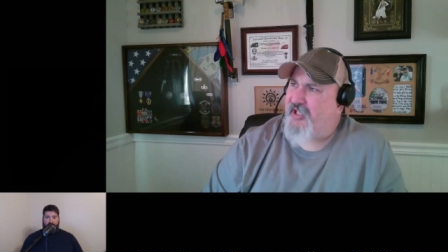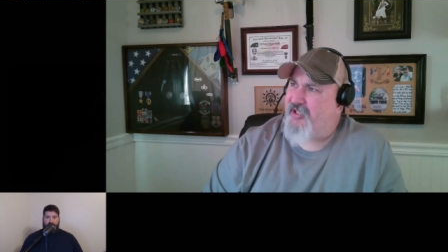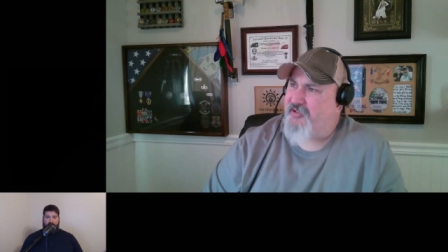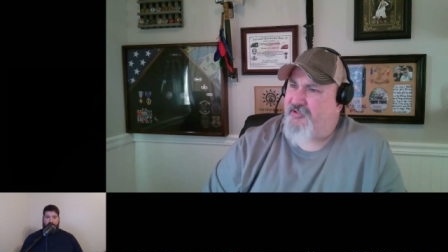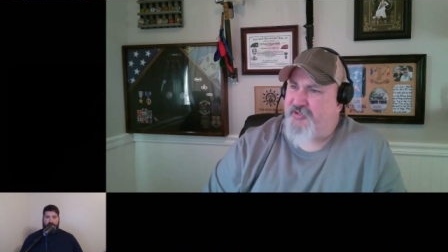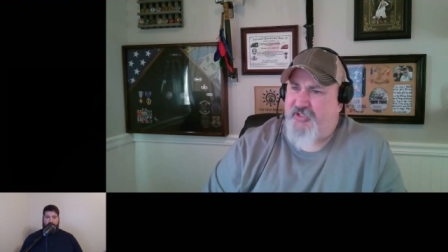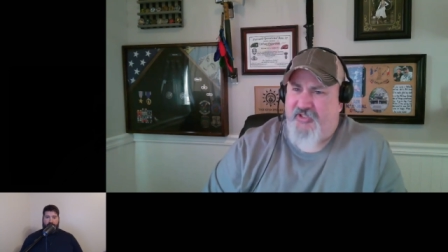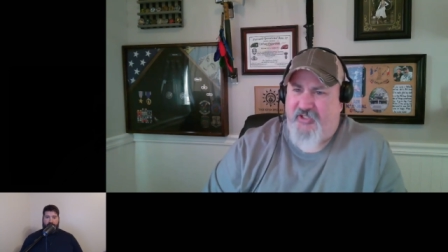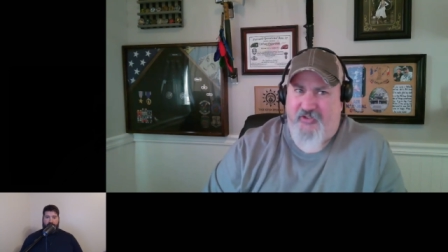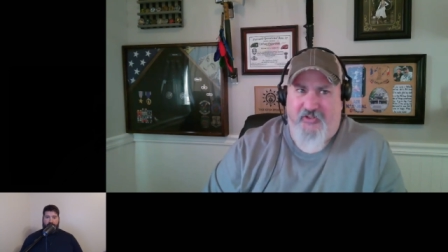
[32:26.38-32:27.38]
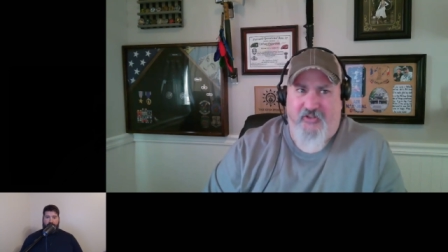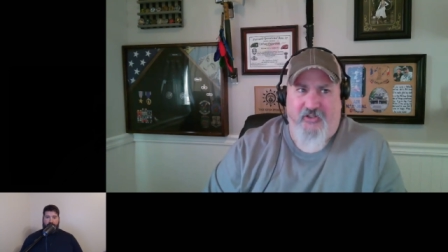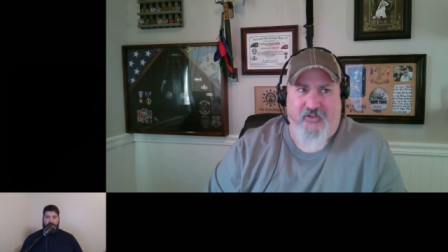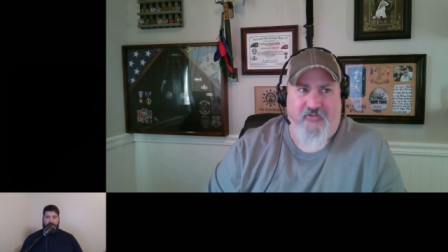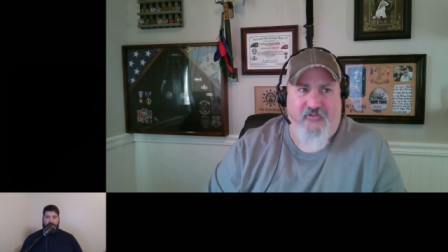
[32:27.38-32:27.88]
out, little details that are
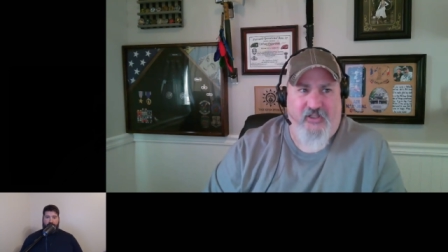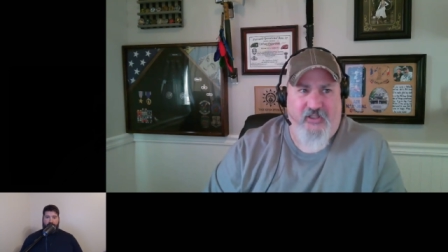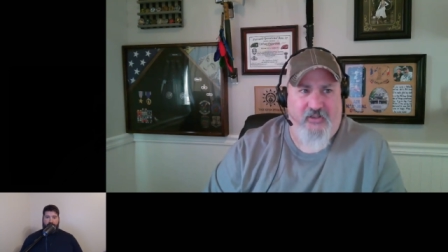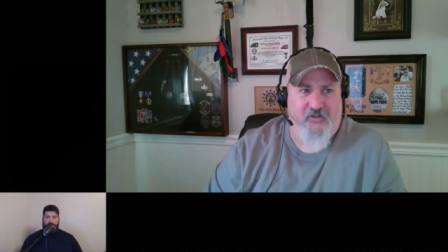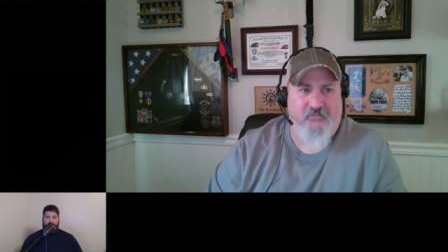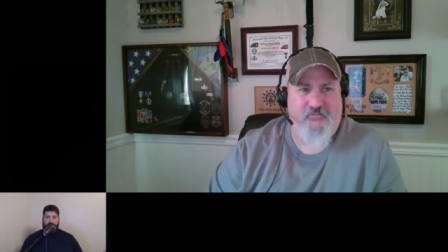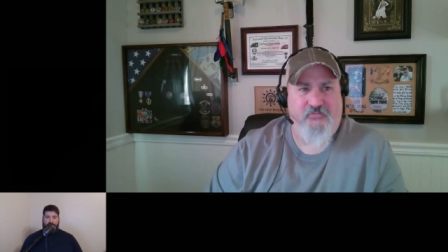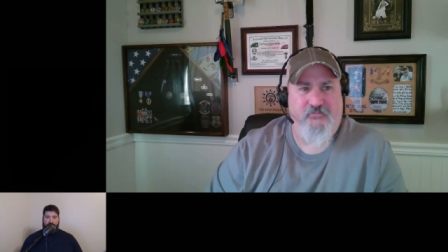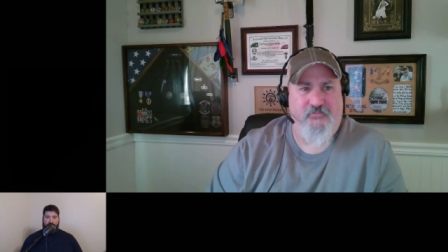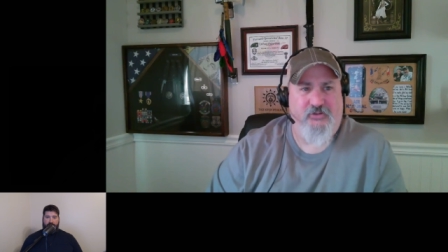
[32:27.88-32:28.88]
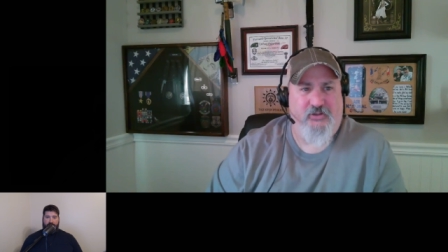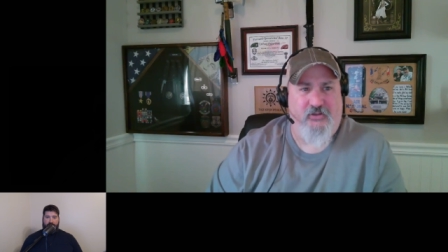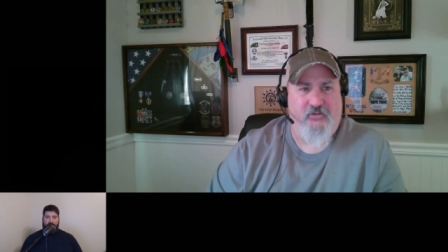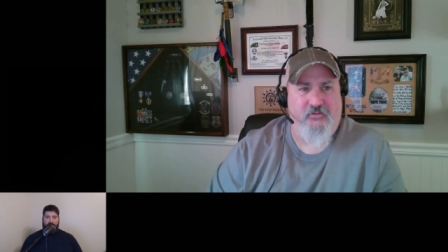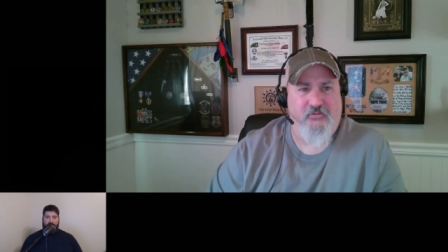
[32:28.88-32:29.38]
either funny or
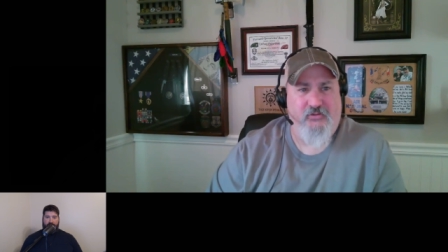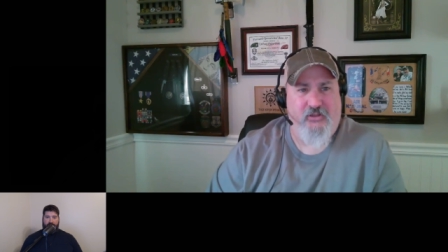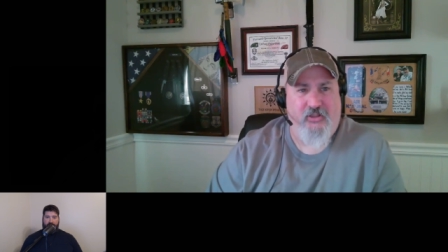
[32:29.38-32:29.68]
or uh,